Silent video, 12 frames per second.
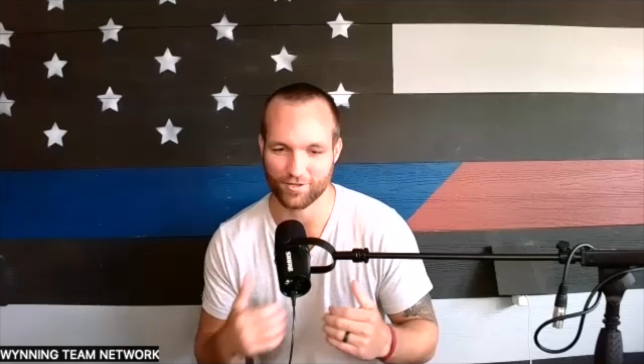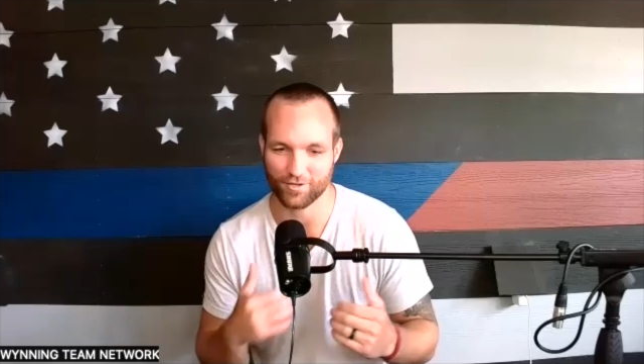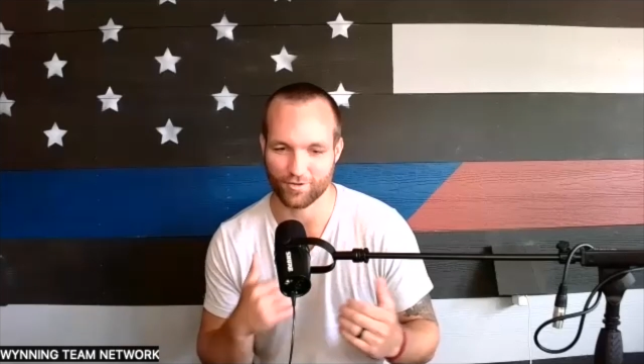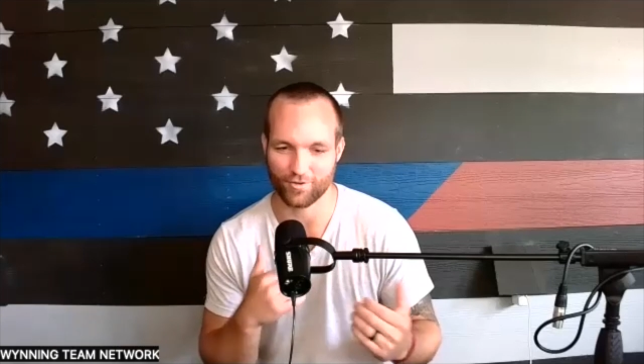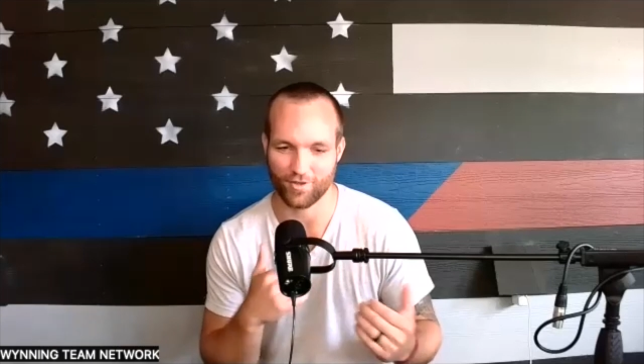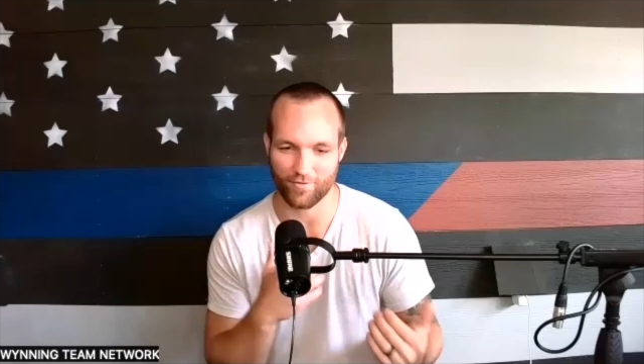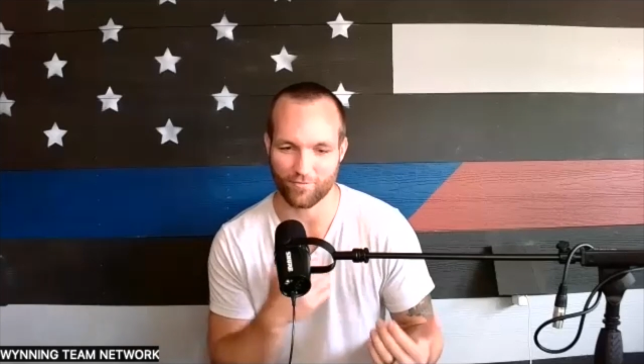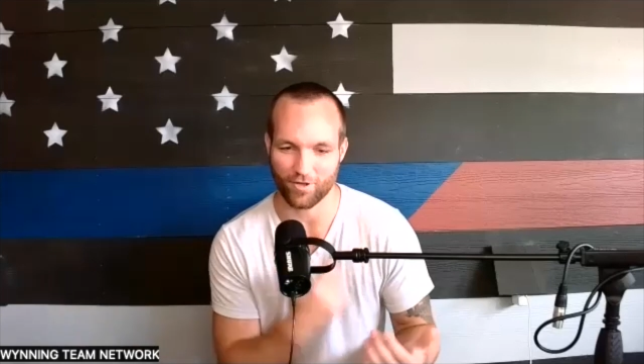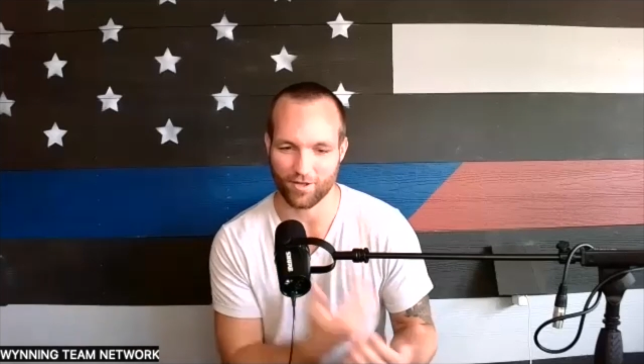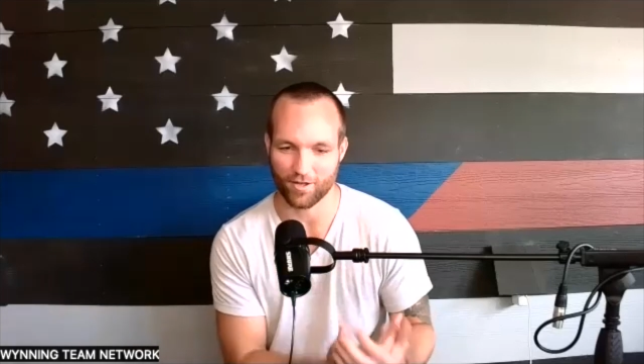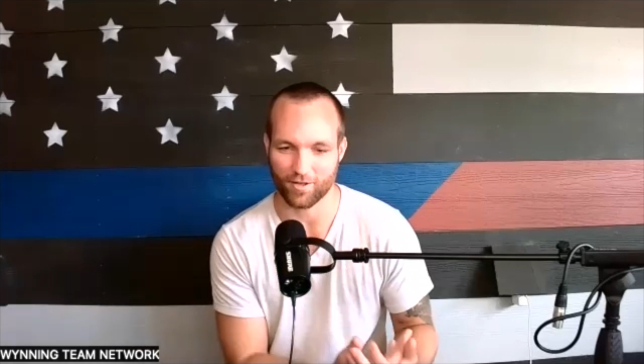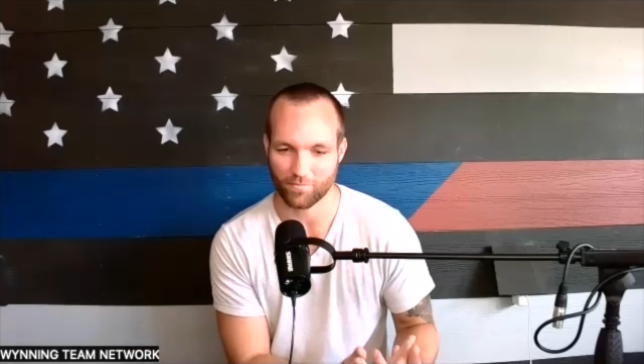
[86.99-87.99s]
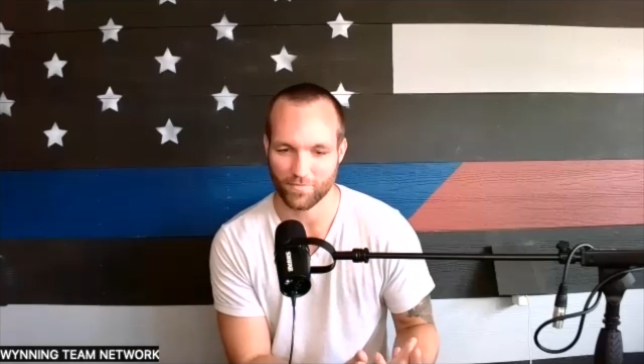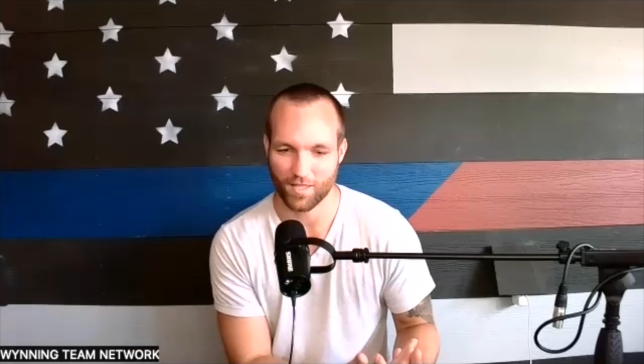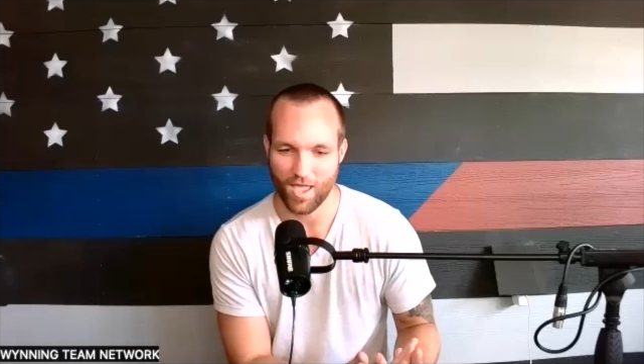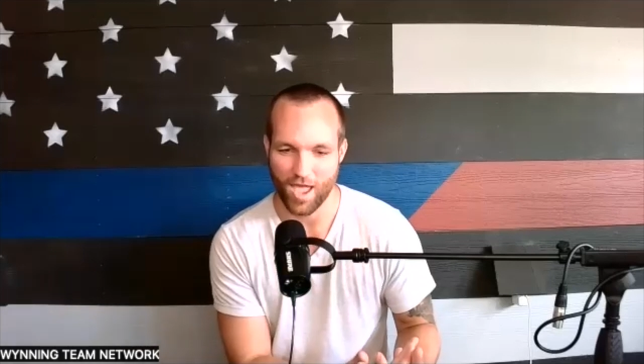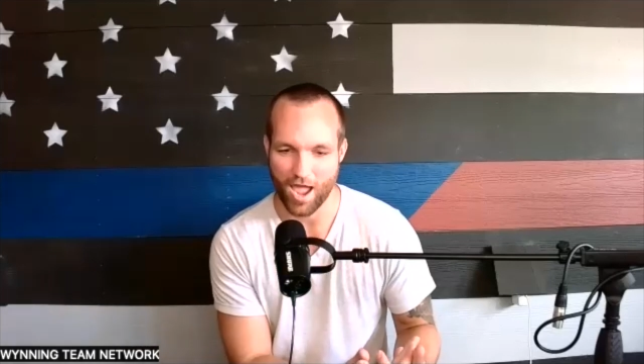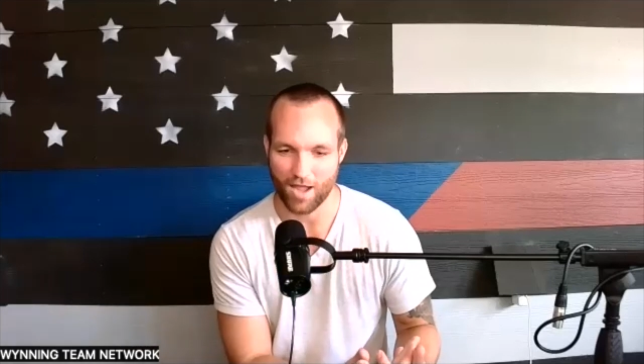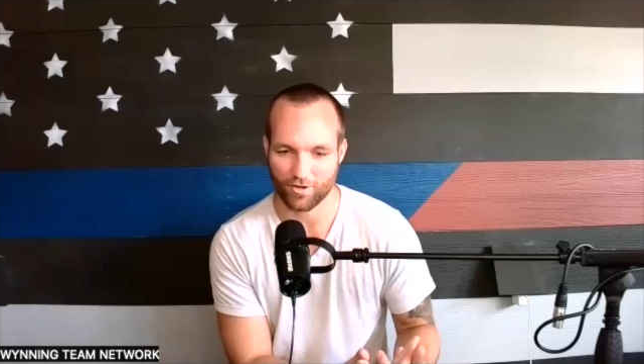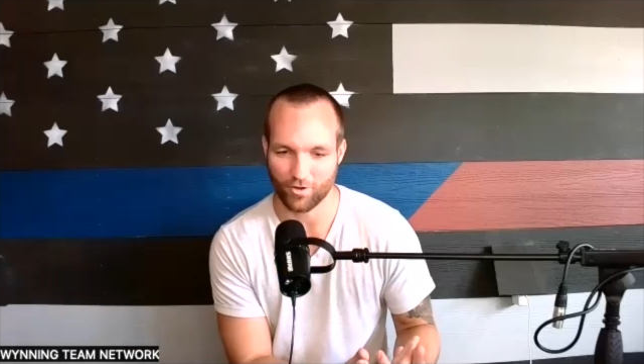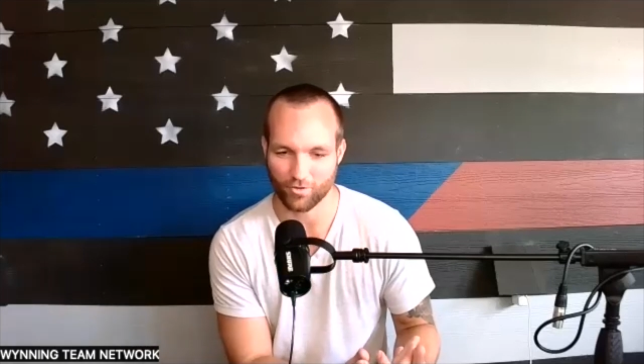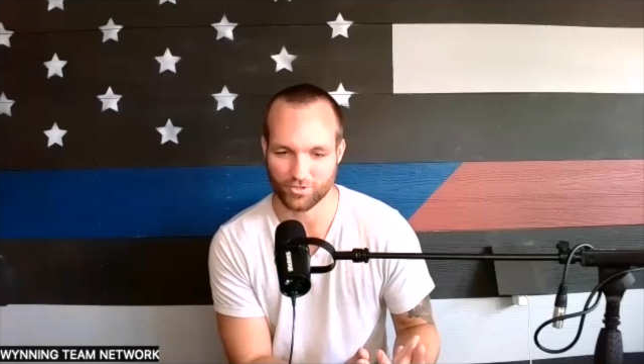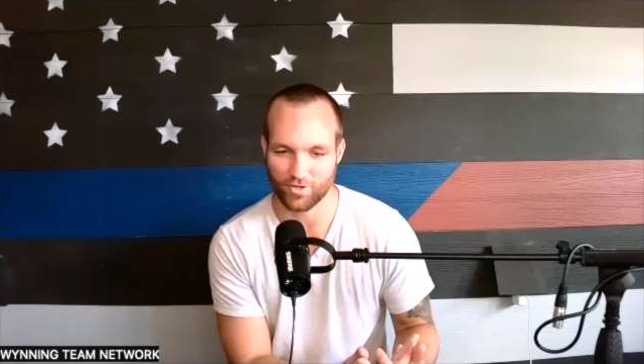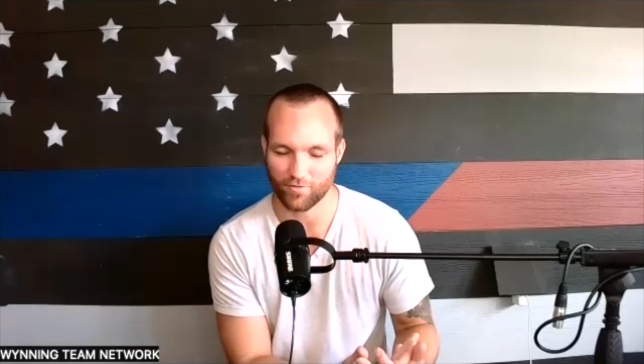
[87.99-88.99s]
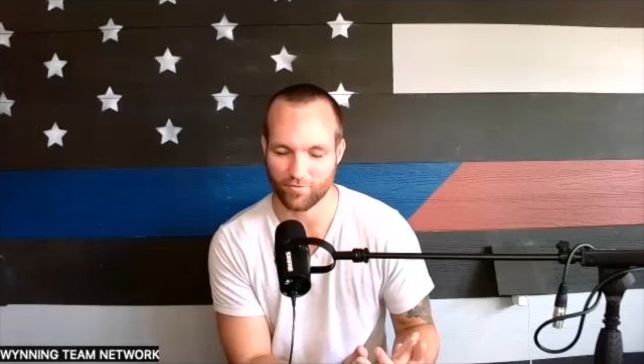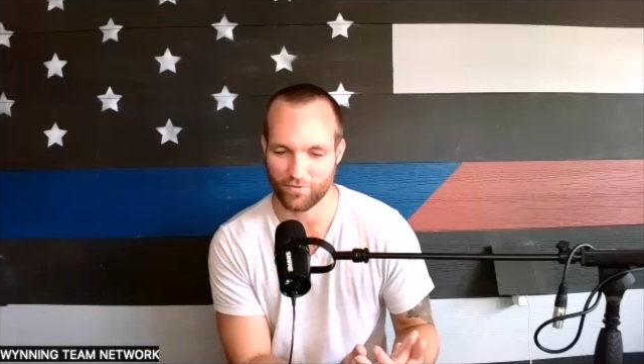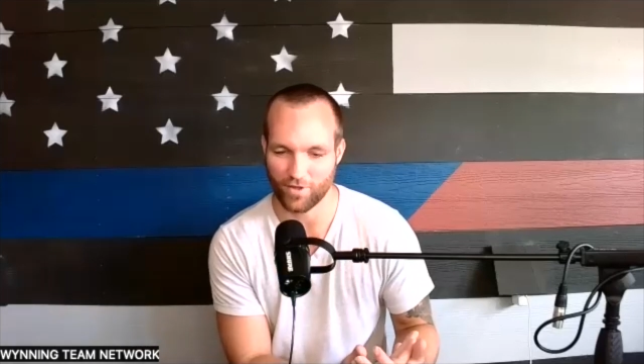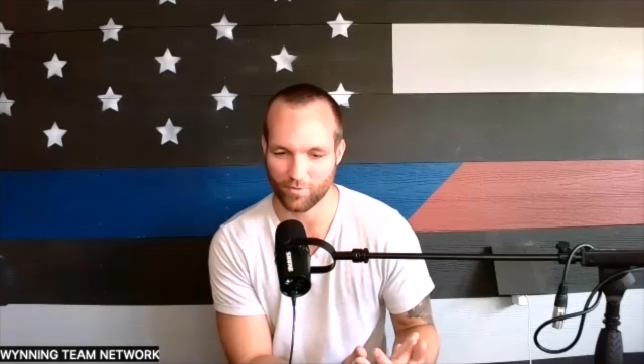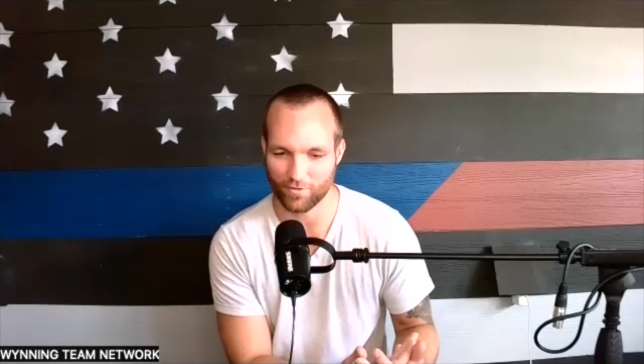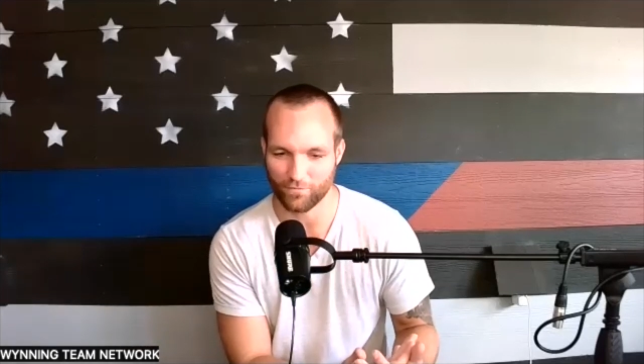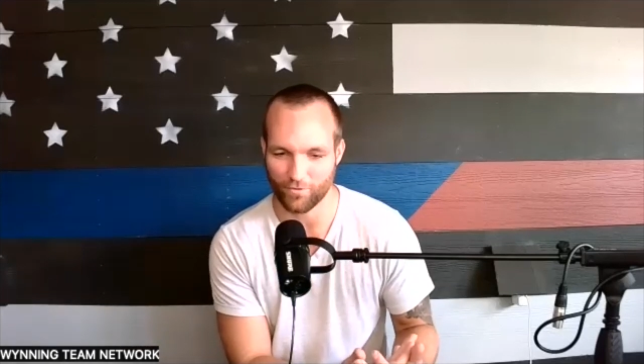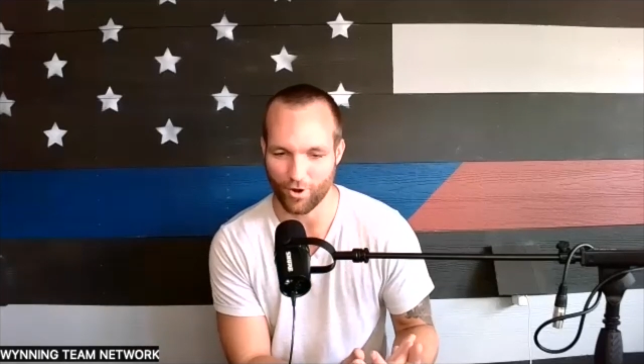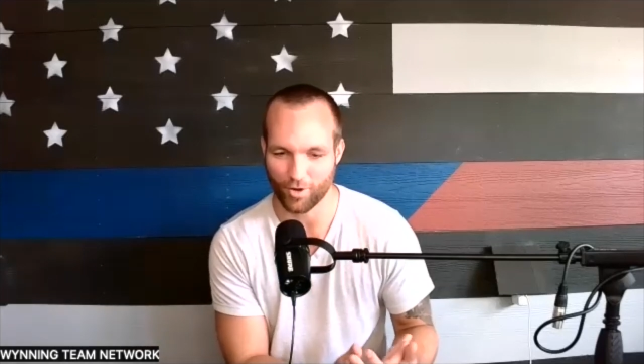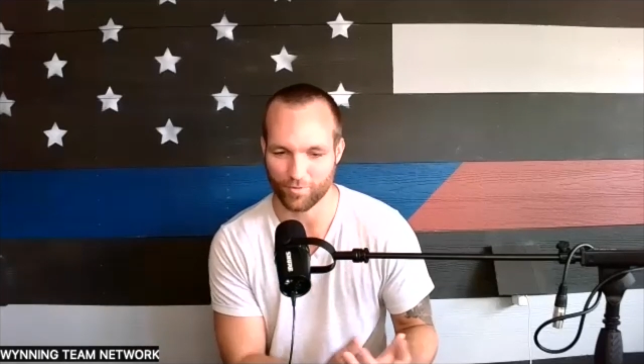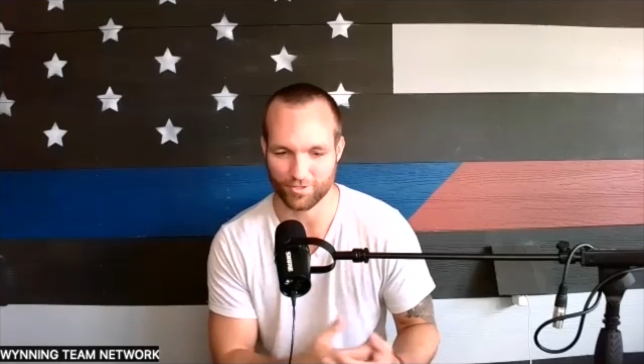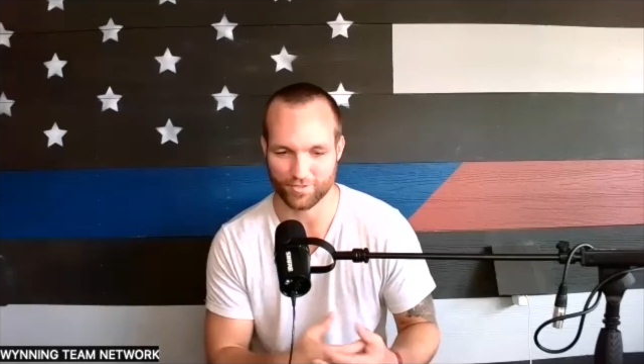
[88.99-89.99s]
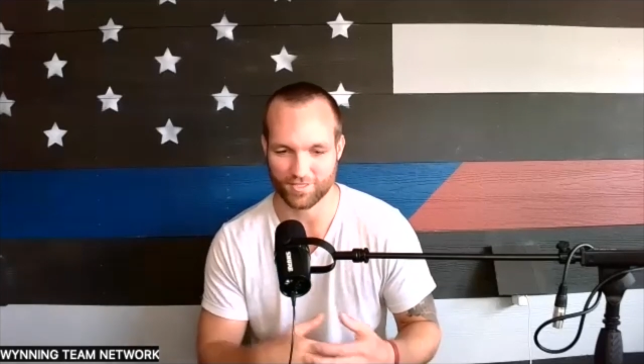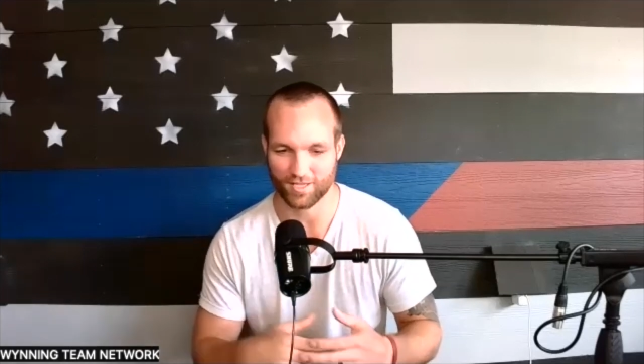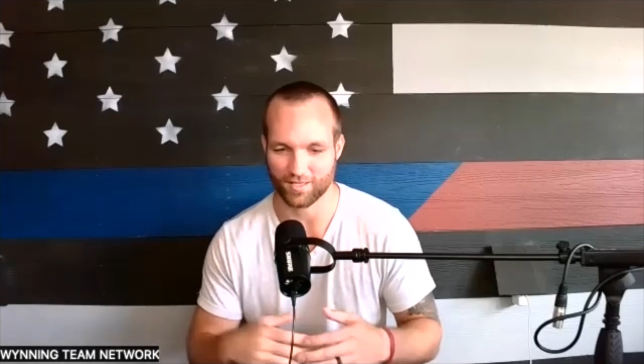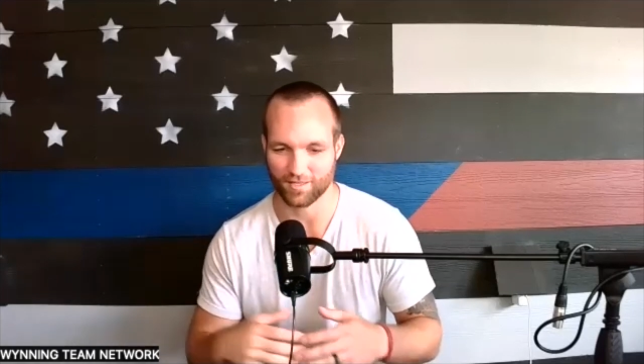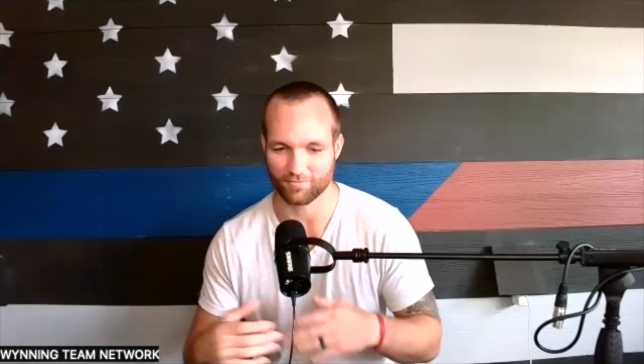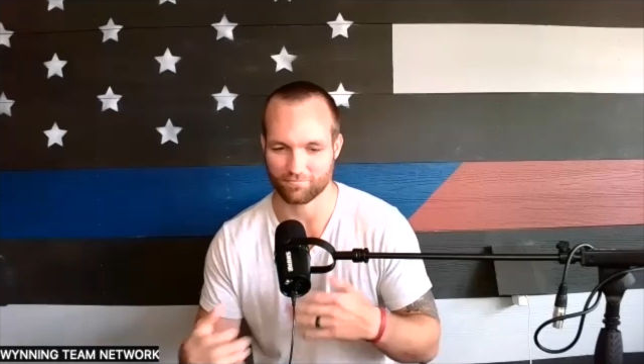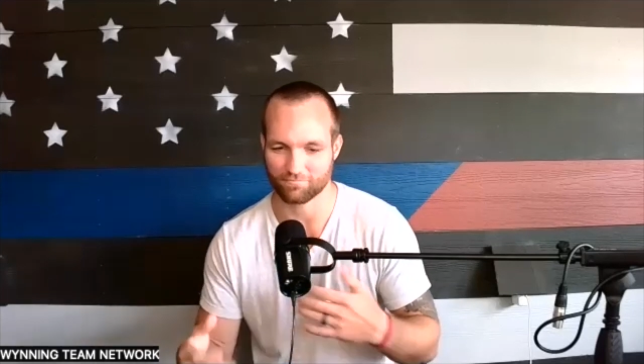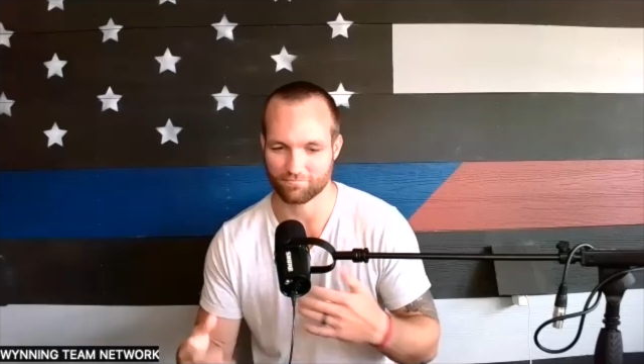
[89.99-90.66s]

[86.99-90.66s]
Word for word: You have uh, agriculture. You have a family farm. Can you just kind of?